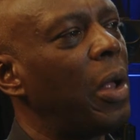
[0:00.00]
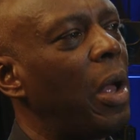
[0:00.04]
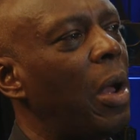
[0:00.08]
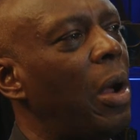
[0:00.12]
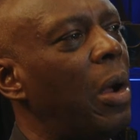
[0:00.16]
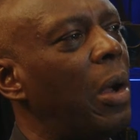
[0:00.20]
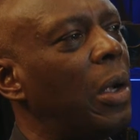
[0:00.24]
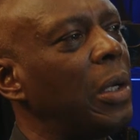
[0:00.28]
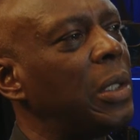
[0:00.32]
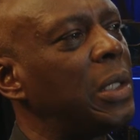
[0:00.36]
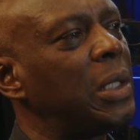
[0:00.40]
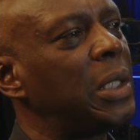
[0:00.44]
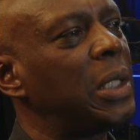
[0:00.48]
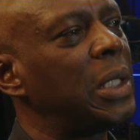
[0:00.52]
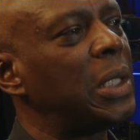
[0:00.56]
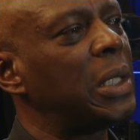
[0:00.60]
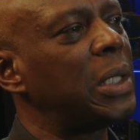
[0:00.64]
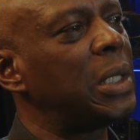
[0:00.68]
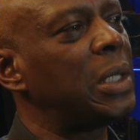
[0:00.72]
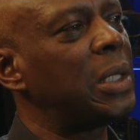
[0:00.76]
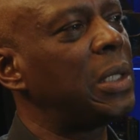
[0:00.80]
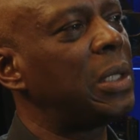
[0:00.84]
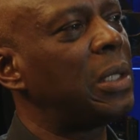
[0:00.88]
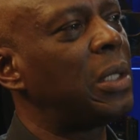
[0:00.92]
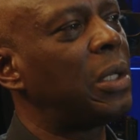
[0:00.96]

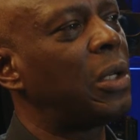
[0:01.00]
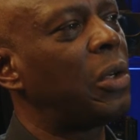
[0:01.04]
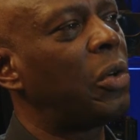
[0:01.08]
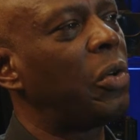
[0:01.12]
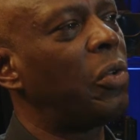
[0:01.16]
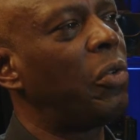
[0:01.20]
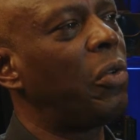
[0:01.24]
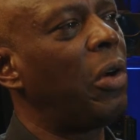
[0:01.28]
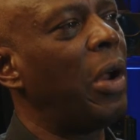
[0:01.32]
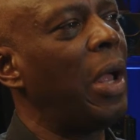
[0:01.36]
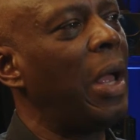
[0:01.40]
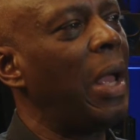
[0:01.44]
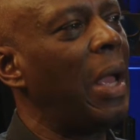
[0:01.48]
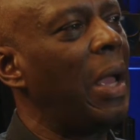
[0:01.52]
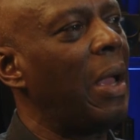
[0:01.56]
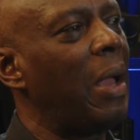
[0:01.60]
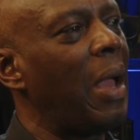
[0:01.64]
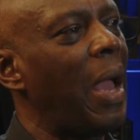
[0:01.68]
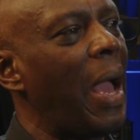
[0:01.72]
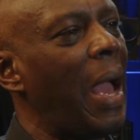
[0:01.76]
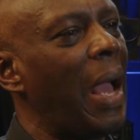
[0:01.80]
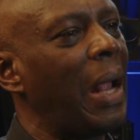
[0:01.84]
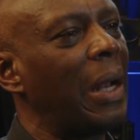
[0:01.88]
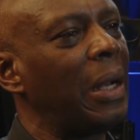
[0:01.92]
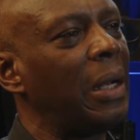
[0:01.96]
artist career
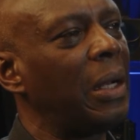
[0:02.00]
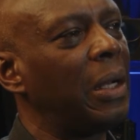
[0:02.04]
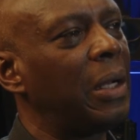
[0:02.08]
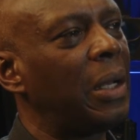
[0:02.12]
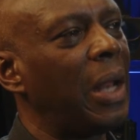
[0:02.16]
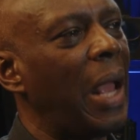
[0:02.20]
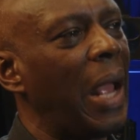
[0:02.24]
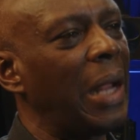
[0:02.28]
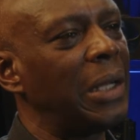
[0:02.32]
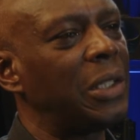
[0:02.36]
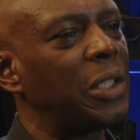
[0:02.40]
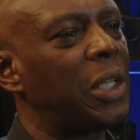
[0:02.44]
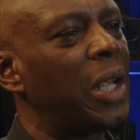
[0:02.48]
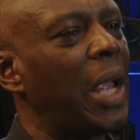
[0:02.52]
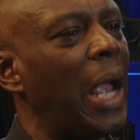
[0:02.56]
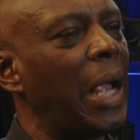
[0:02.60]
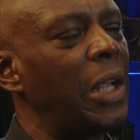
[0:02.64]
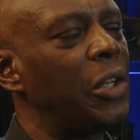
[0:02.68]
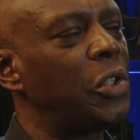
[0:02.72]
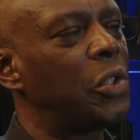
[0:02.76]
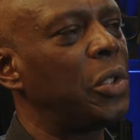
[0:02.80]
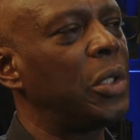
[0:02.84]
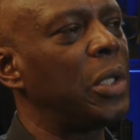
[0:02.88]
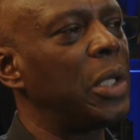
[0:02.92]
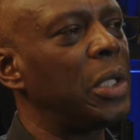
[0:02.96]
and
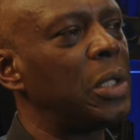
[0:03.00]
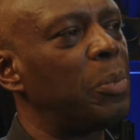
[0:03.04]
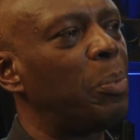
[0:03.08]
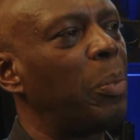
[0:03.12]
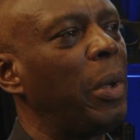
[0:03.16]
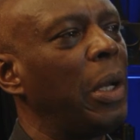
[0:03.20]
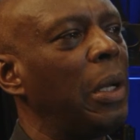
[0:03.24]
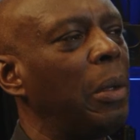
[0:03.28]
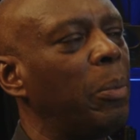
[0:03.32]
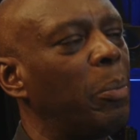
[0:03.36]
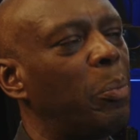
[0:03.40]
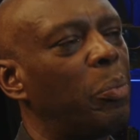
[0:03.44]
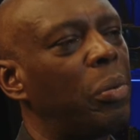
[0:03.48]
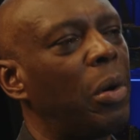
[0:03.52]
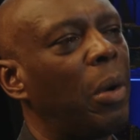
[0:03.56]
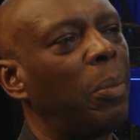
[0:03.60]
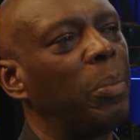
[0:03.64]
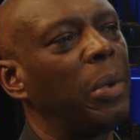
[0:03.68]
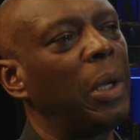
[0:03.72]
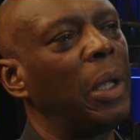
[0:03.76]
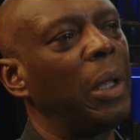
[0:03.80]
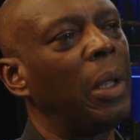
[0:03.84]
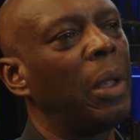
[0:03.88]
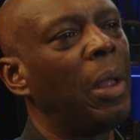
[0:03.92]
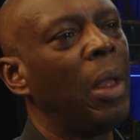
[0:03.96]
education has been
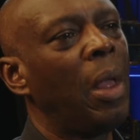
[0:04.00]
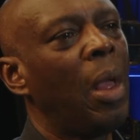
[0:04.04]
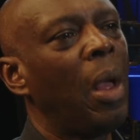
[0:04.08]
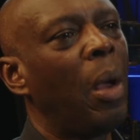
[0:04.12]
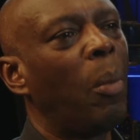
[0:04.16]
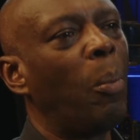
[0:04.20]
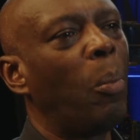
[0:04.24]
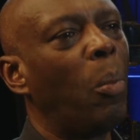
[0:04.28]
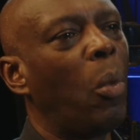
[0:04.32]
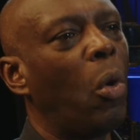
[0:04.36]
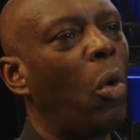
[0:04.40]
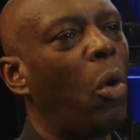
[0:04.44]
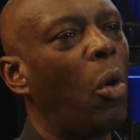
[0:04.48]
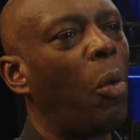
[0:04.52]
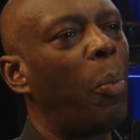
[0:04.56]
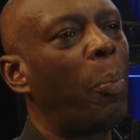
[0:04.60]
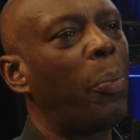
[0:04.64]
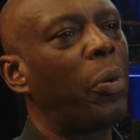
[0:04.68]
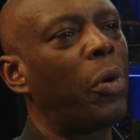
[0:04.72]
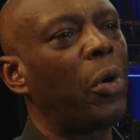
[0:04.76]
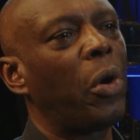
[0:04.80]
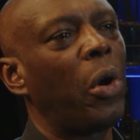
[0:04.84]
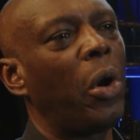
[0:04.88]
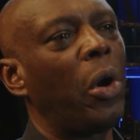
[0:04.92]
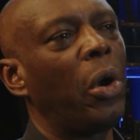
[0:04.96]
probably more
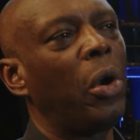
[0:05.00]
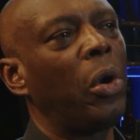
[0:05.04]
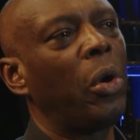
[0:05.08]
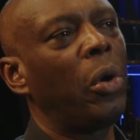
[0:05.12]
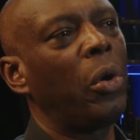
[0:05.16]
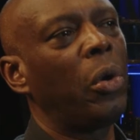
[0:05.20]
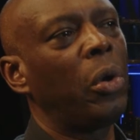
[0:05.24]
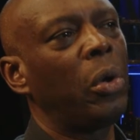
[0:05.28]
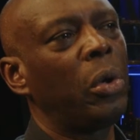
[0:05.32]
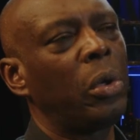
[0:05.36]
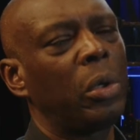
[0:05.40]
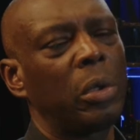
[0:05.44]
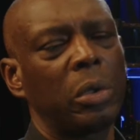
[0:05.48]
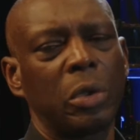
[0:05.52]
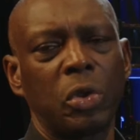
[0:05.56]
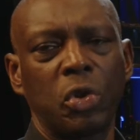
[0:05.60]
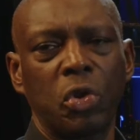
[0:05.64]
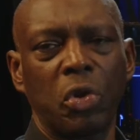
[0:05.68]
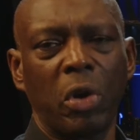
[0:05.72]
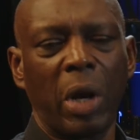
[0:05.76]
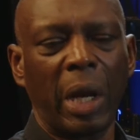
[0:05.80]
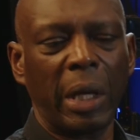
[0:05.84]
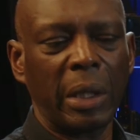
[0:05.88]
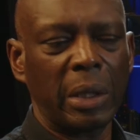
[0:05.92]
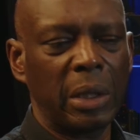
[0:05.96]

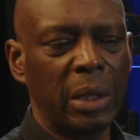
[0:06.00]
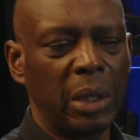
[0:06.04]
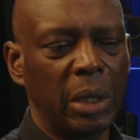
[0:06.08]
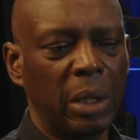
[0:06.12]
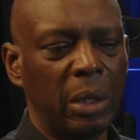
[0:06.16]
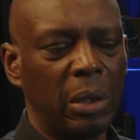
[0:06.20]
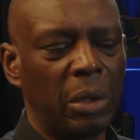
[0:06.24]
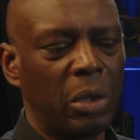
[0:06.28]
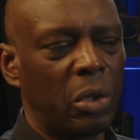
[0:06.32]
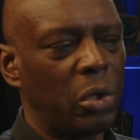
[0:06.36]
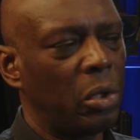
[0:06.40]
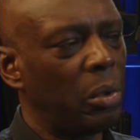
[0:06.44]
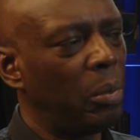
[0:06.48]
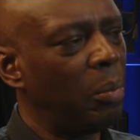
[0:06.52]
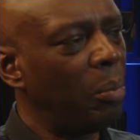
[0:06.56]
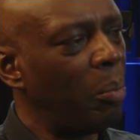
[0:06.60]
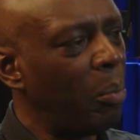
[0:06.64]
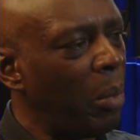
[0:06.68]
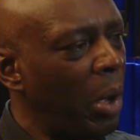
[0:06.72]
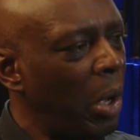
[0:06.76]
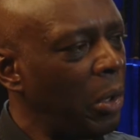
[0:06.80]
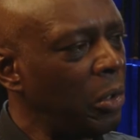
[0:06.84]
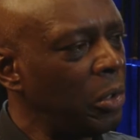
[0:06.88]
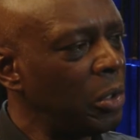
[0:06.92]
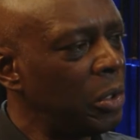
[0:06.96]
protracted than
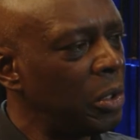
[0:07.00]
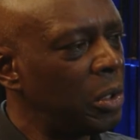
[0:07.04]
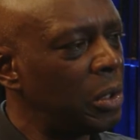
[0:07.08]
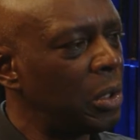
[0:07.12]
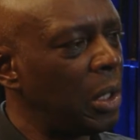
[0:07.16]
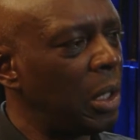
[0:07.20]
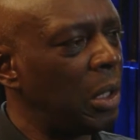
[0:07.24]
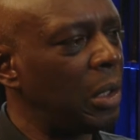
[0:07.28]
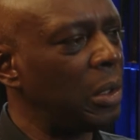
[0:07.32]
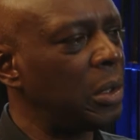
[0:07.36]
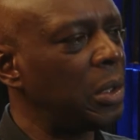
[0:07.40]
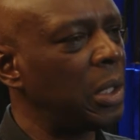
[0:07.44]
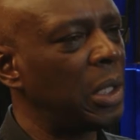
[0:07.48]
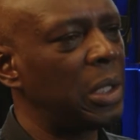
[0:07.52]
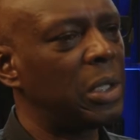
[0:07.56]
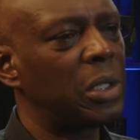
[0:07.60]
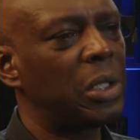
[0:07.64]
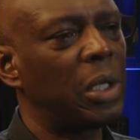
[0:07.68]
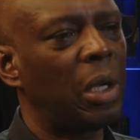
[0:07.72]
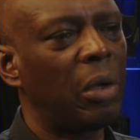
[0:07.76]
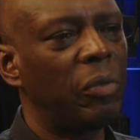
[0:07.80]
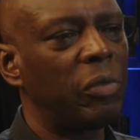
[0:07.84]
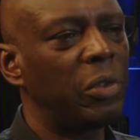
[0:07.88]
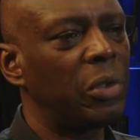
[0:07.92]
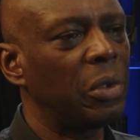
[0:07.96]
most artists.
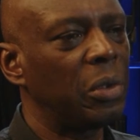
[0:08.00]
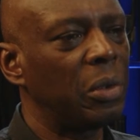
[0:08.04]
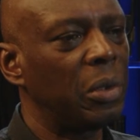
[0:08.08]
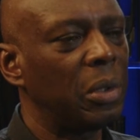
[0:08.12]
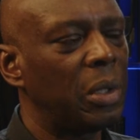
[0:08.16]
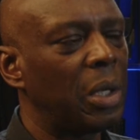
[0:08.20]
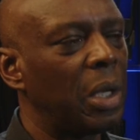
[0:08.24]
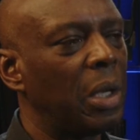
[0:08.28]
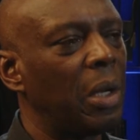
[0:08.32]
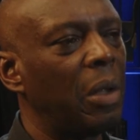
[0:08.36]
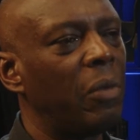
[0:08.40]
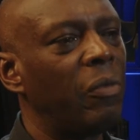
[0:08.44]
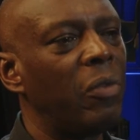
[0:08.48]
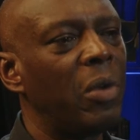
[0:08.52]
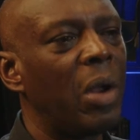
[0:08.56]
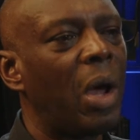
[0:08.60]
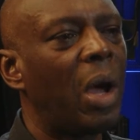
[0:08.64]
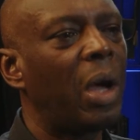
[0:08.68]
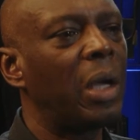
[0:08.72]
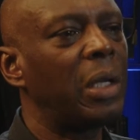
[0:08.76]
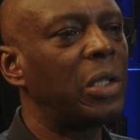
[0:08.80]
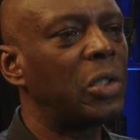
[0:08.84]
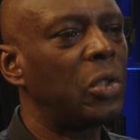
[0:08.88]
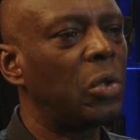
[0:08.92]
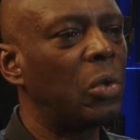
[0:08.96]
So I've done kind of
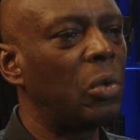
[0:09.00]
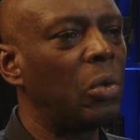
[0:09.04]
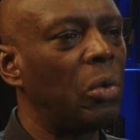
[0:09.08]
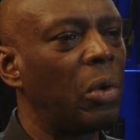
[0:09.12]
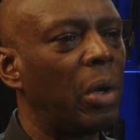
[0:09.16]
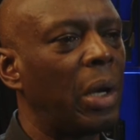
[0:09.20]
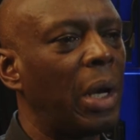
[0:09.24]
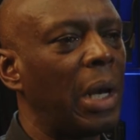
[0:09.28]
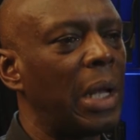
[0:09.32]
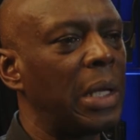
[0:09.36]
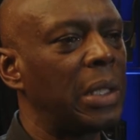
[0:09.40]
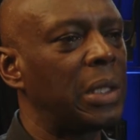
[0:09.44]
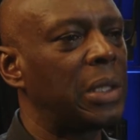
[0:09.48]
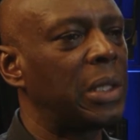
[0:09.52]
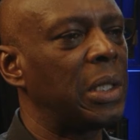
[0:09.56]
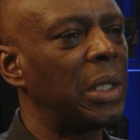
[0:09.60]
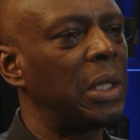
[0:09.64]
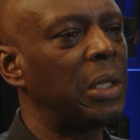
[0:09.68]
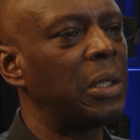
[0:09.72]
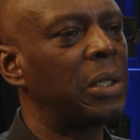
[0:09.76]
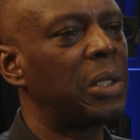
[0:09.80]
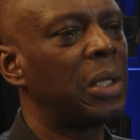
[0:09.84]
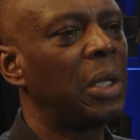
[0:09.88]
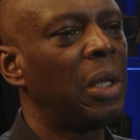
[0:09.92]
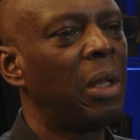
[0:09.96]
night school
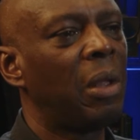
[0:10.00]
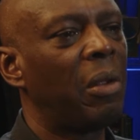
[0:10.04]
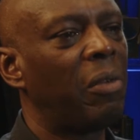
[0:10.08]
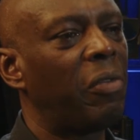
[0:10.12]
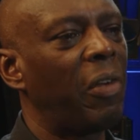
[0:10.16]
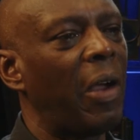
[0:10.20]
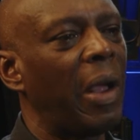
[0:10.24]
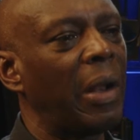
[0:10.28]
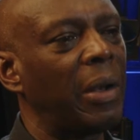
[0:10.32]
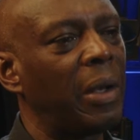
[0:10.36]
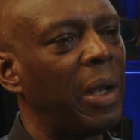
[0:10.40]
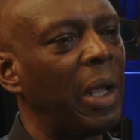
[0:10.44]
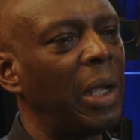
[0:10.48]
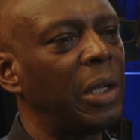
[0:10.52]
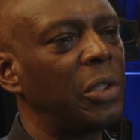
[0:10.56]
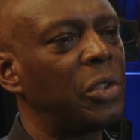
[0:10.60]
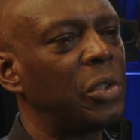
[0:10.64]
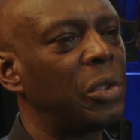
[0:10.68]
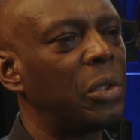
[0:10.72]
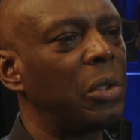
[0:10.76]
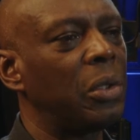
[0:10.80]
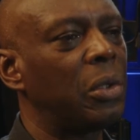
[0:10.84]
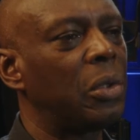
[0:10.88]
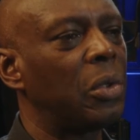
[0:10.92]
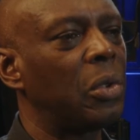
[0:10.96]
classes,
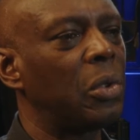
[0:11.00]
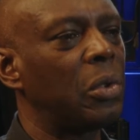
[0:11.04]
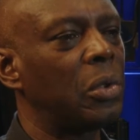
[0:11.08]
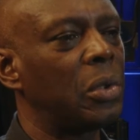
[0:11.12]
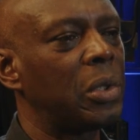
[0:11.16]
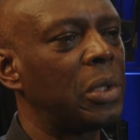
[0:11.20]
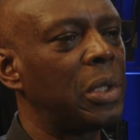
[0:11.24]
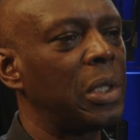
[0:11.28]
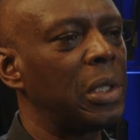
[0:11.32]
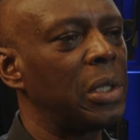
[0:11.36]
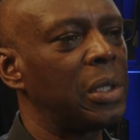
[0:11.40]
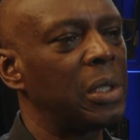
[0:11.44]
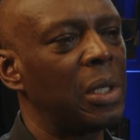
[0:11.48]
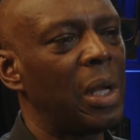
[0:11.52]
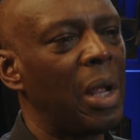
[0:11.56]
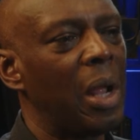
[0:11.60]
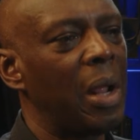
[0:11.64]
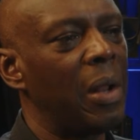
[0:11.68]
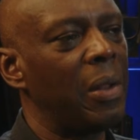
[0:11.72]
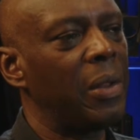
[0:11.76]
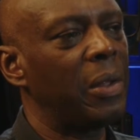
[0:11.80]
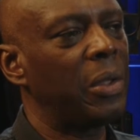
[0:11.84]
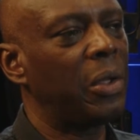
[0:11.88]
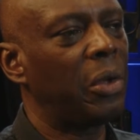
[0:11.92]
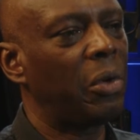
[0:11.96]
foundation courses
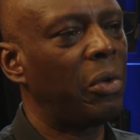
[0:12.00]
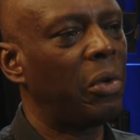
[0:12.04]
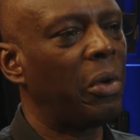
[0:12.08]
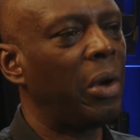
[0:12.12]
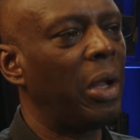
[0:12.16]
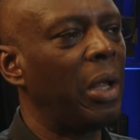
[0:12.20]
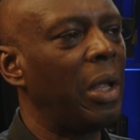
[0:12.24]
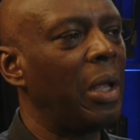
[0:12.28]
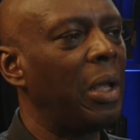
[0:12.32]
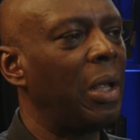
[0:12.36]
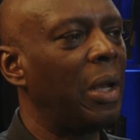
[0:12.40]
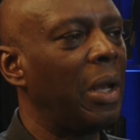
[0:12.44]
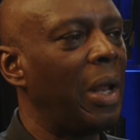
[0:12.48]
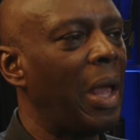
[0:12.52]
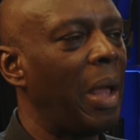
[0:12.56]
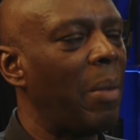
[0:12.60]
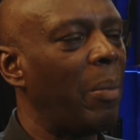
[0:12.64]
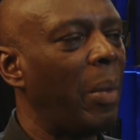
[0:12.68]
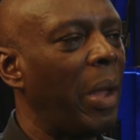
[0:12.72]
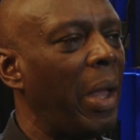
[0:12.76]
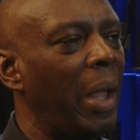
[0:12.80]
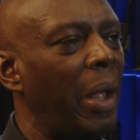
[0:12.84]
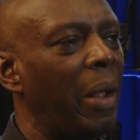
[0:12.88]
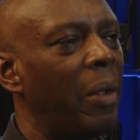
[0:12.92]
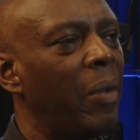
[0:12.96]
and degree and
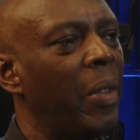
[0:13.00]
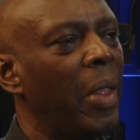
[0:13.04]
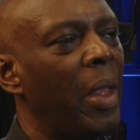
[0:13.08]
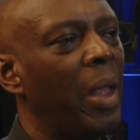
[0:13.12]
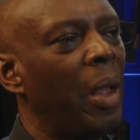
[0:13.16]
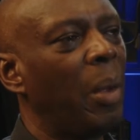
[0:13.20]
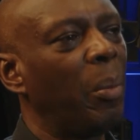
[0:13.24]
MA.